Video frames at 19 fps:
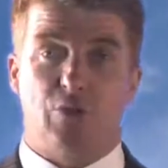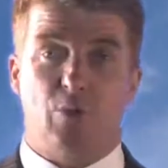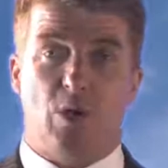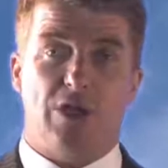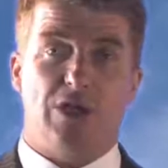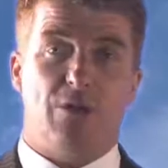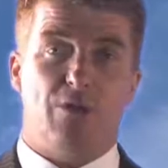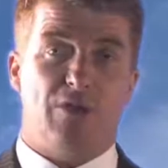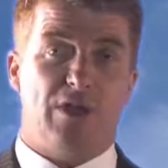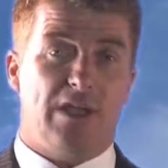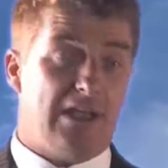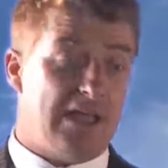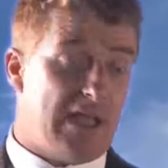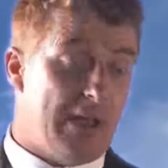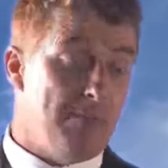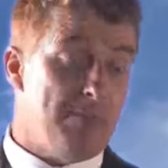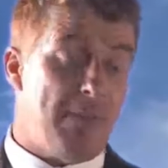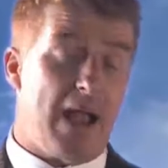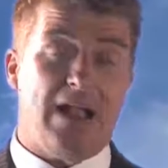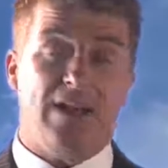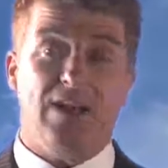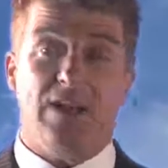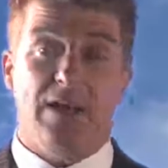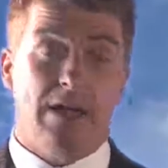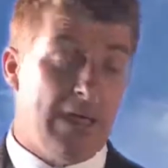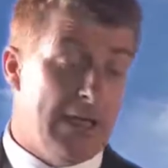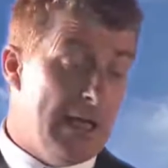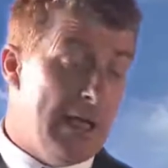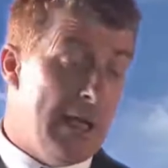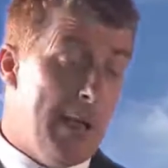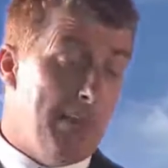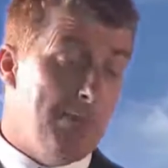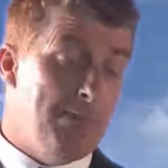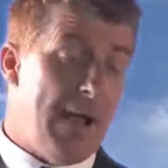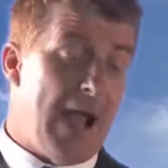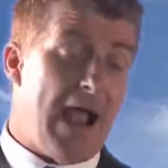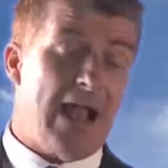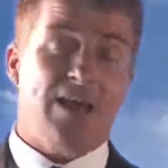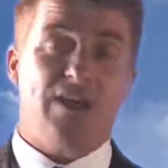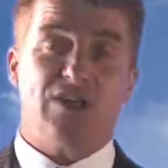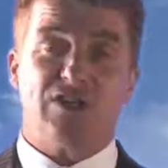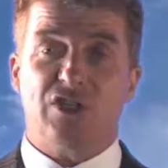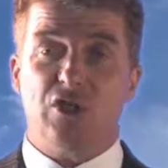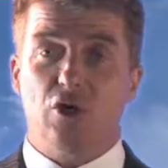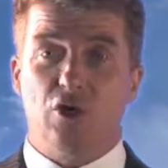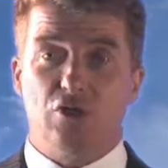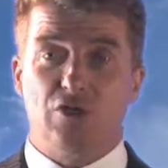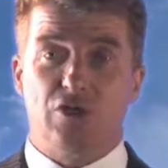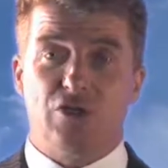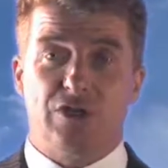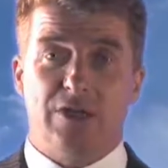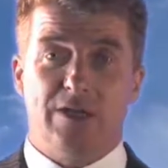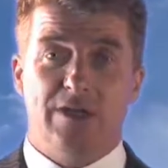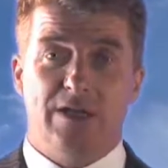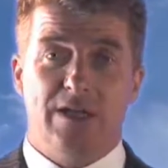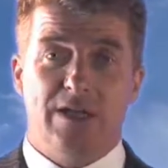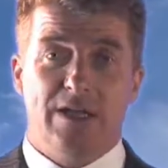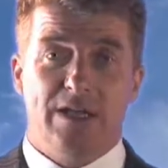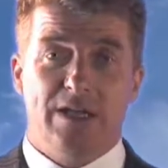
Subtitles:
What are you thinking? Minus 100?